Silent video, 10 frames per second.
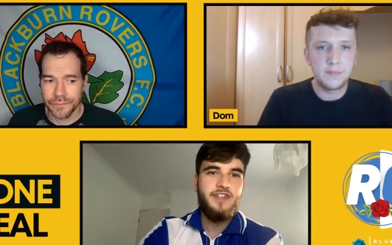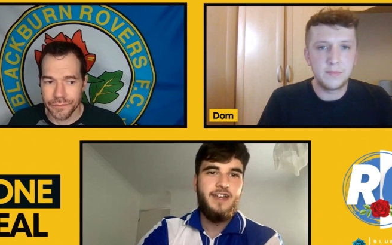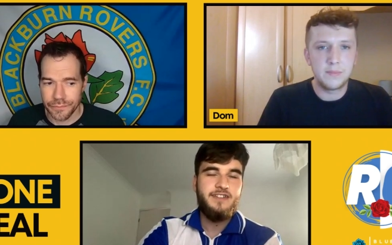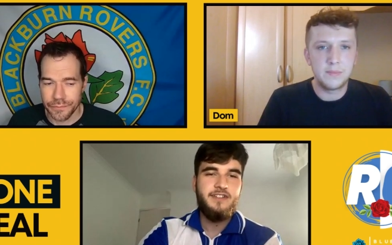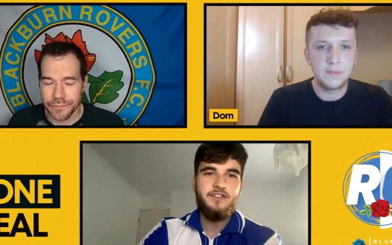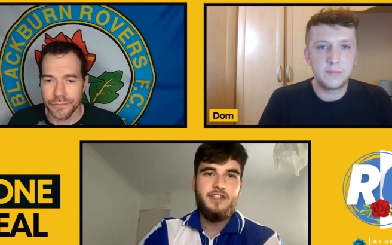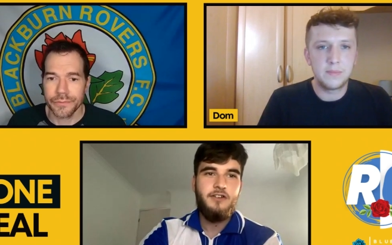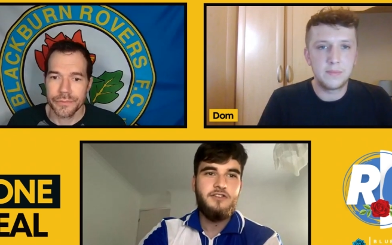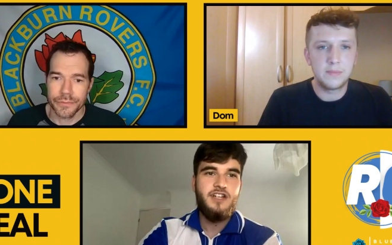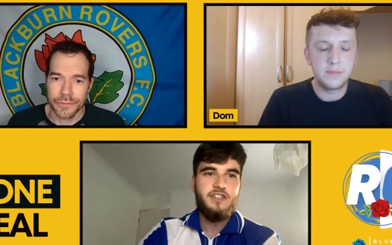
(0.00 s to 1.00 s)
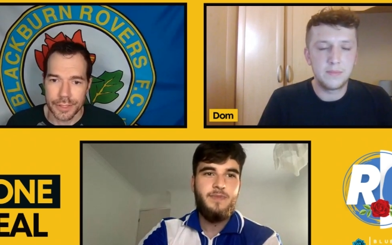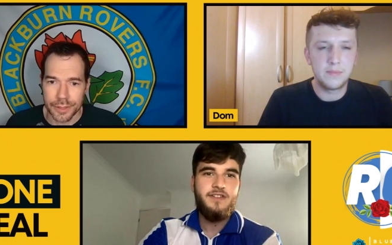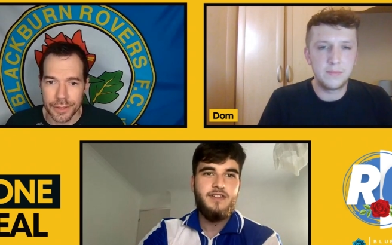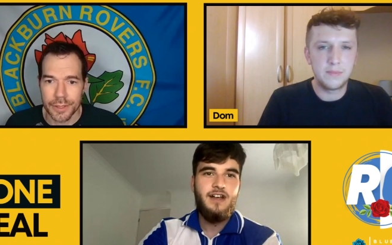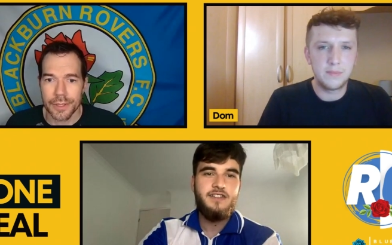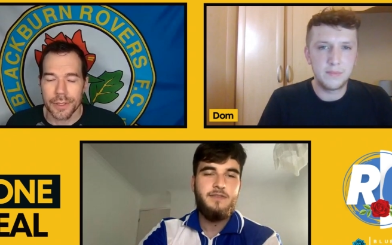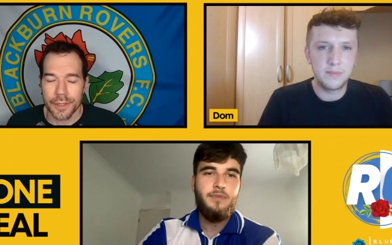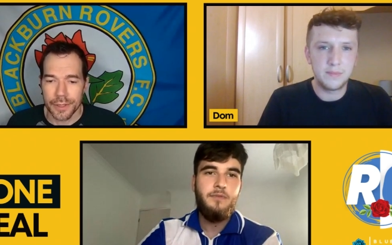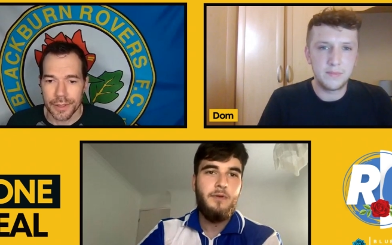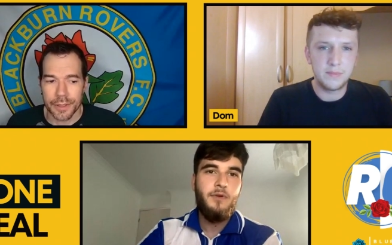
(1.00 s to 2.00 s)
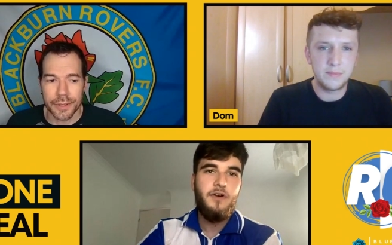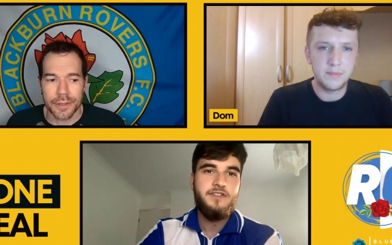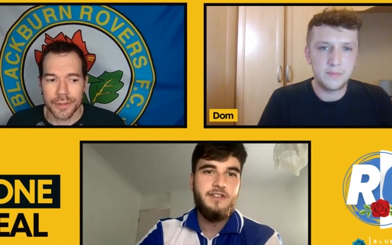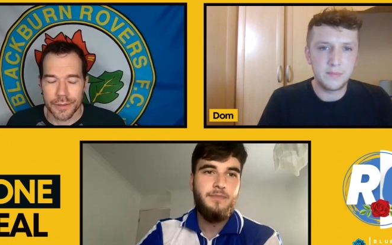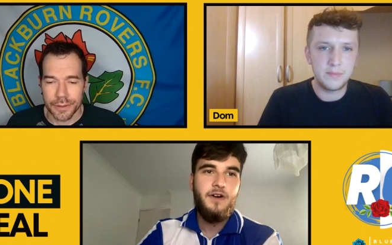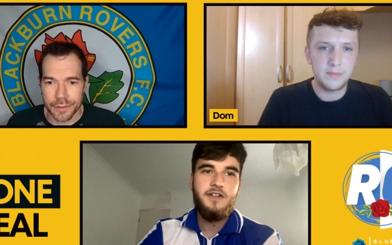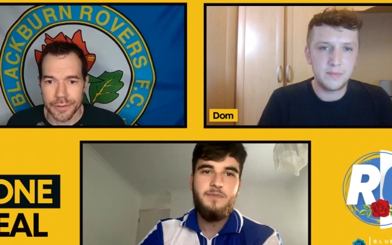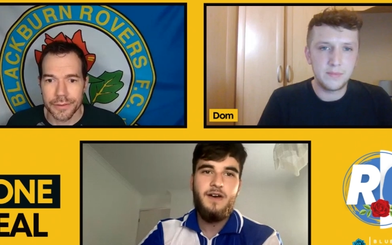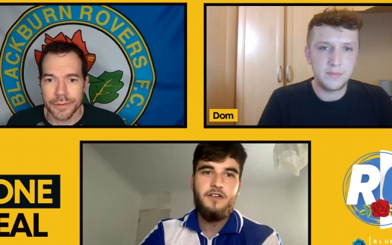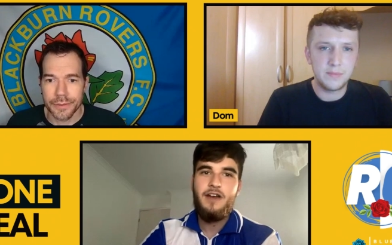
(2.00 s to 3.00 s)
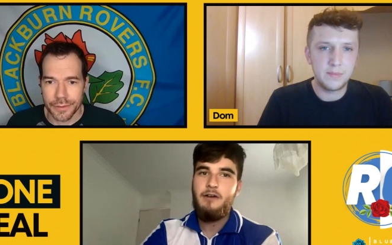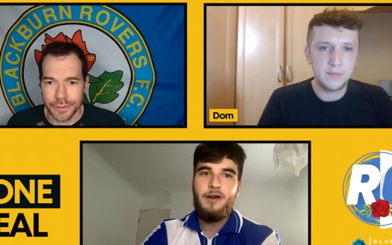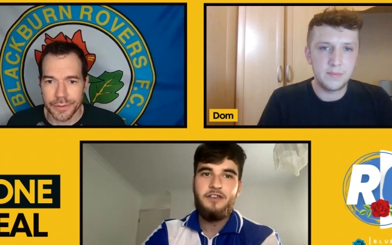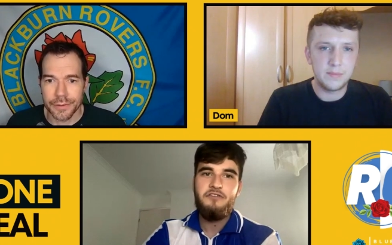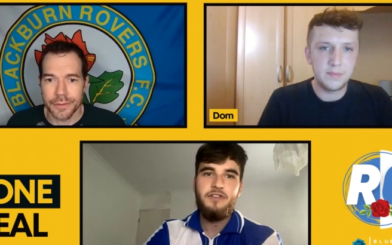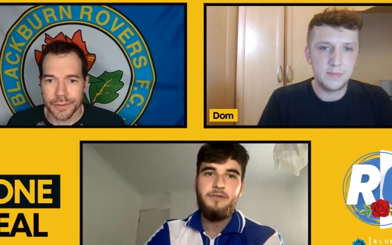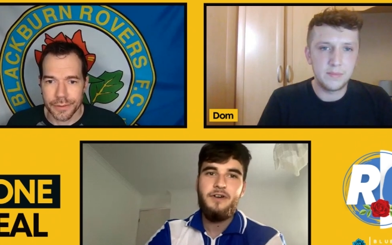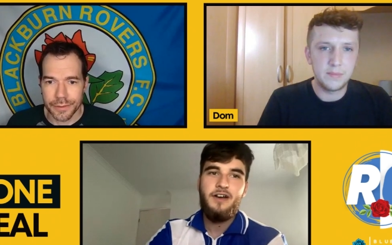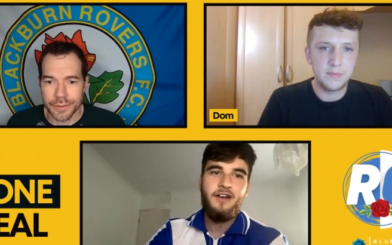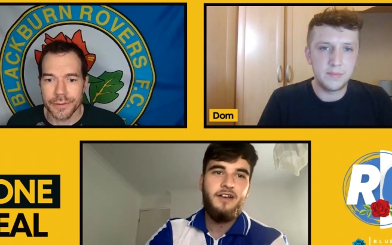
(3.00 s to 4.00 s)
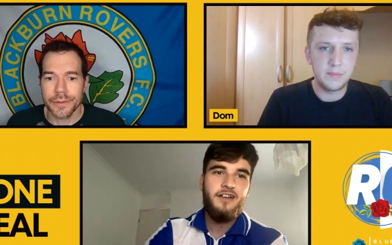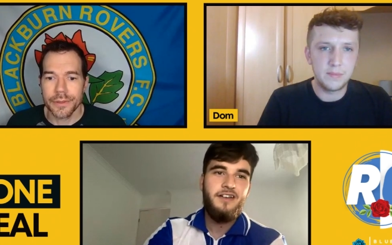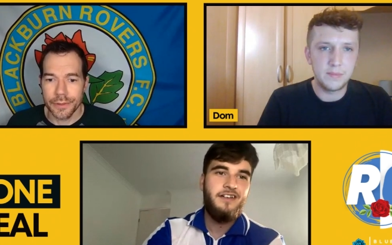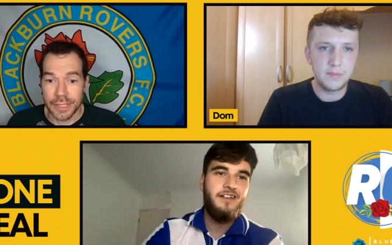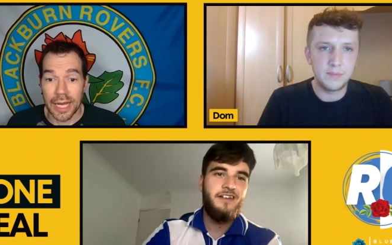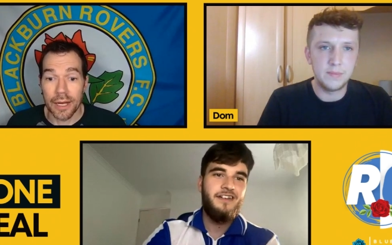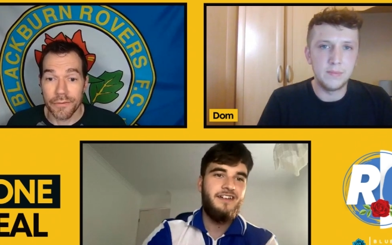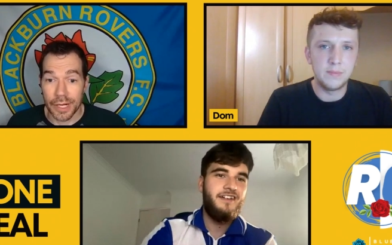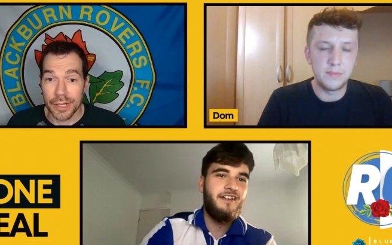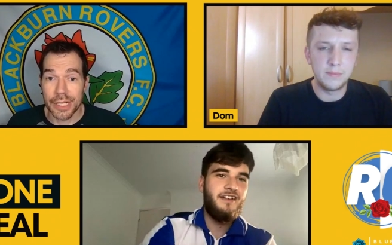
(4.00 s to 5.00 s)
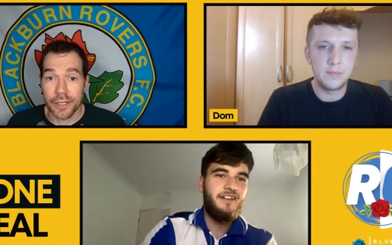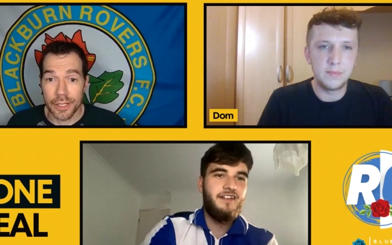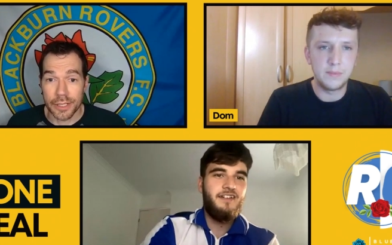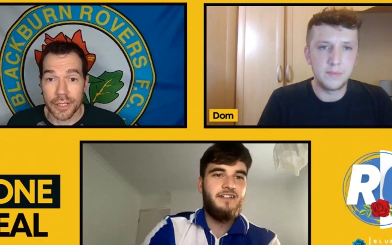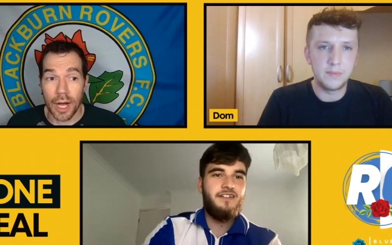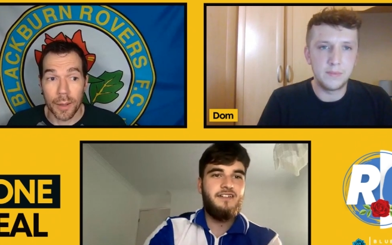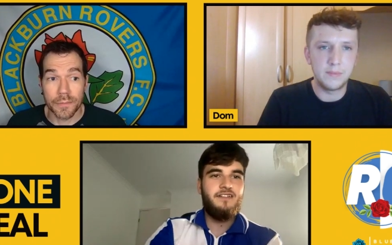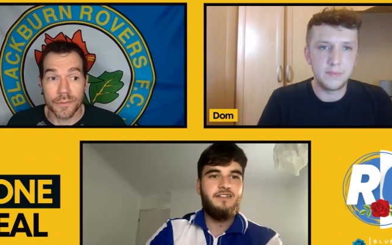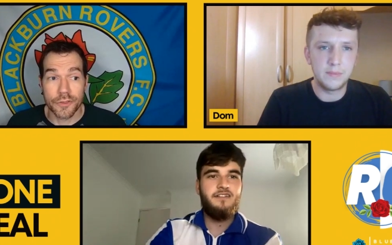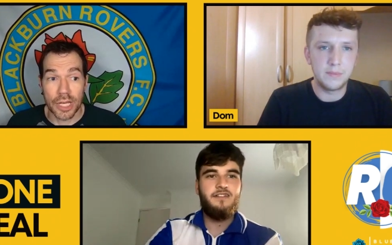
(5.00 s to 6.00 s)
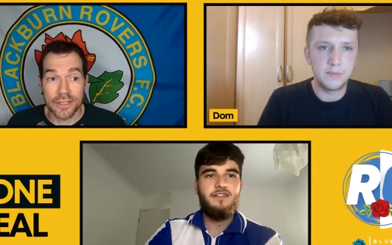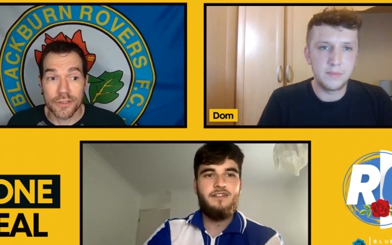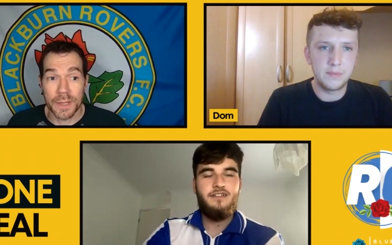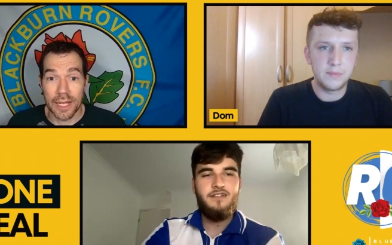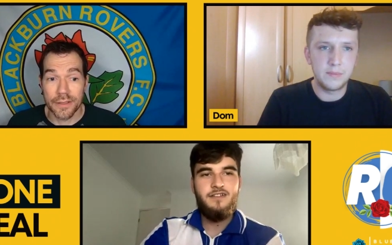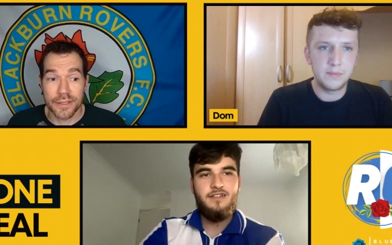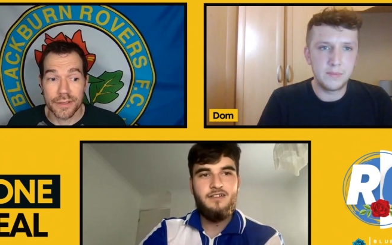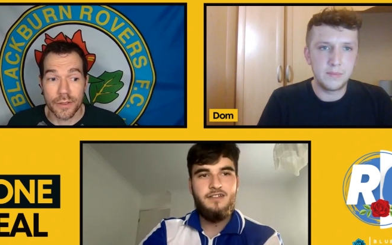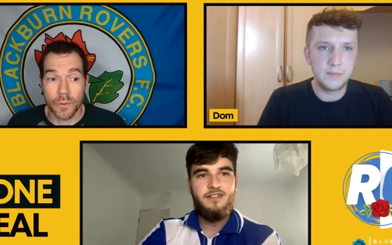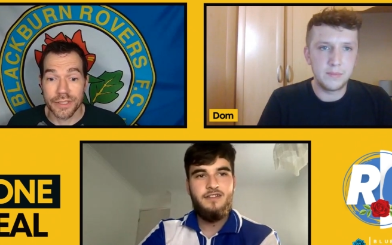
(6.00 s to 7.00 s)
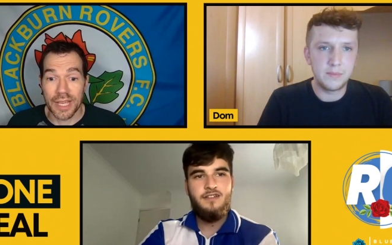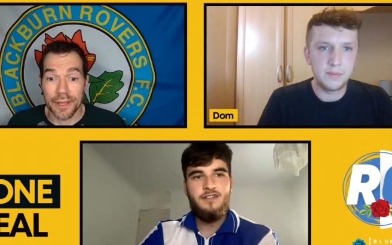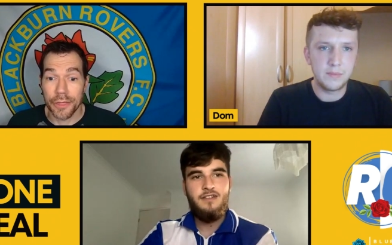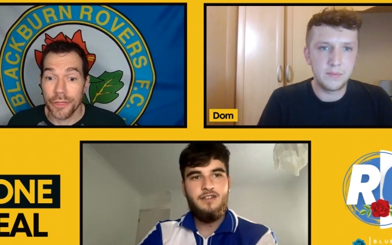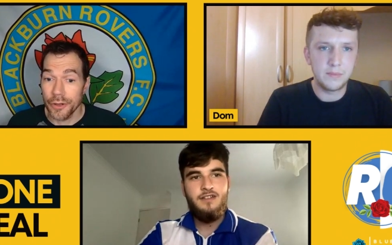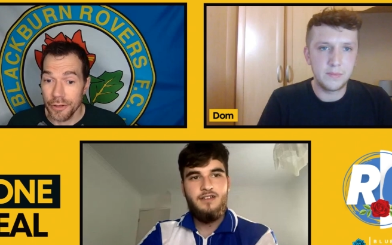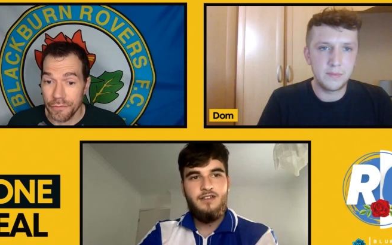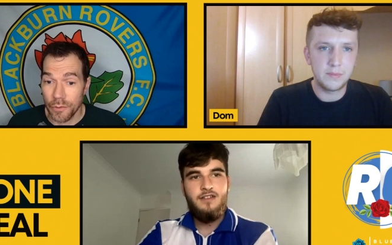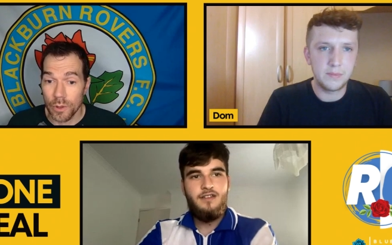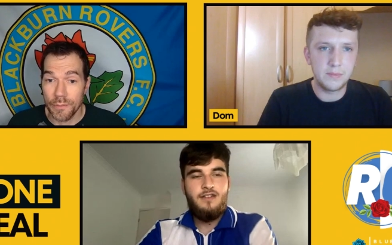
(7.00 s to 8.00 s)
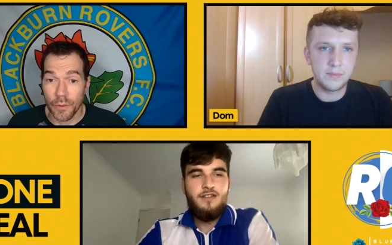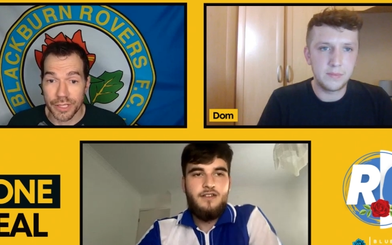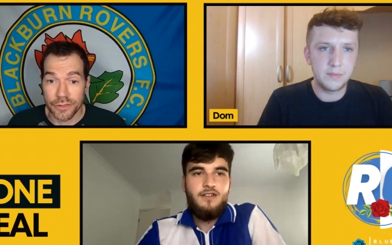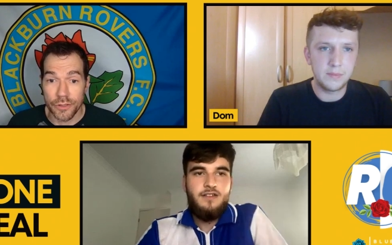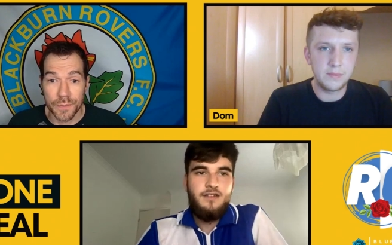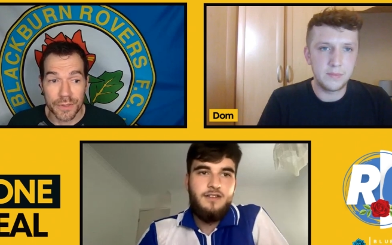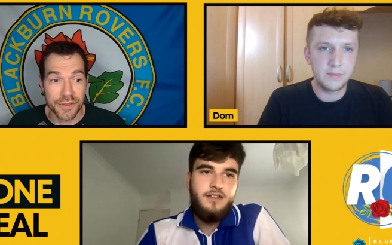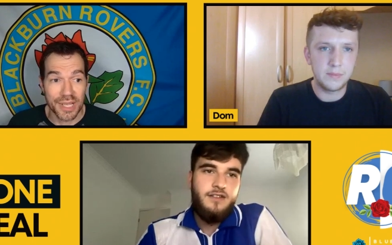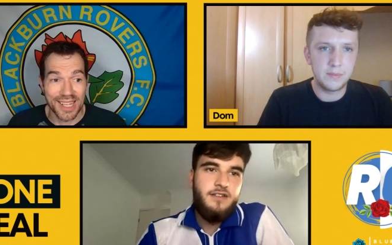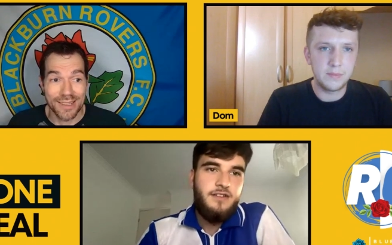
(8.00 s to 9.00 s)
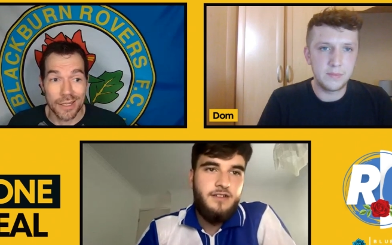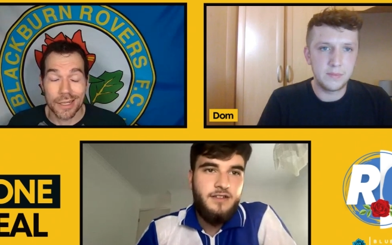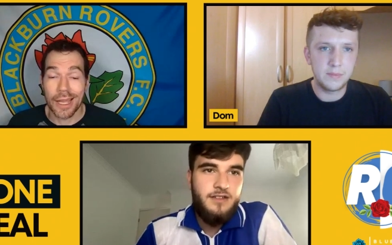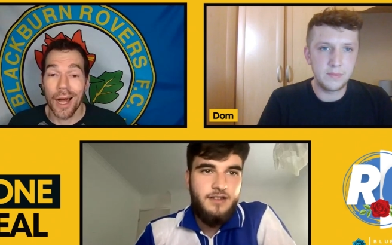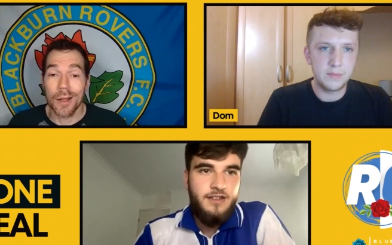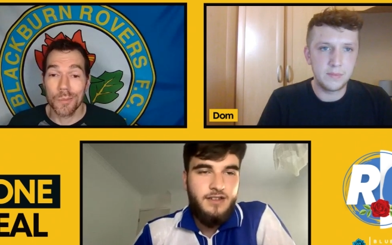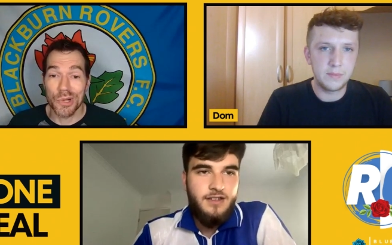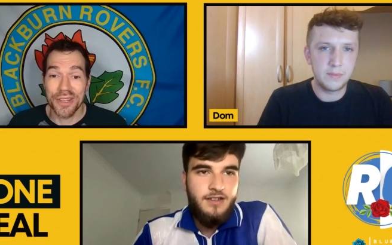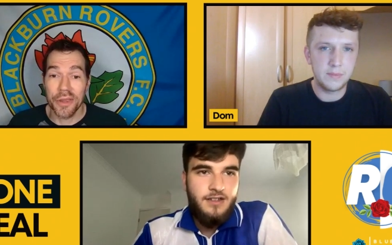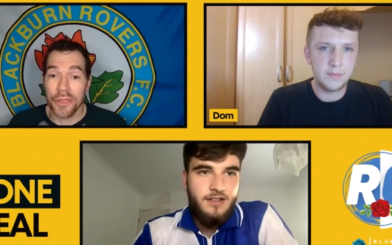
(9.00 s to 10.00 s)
Speaker 1: takes it because I know Jed Spence likes to pump a ball into the box, but I don't know how accurate they were.
Speaker 2: Yeah, hmm. very good. Um, Jed Spence was at 34.2%, Callum Brittain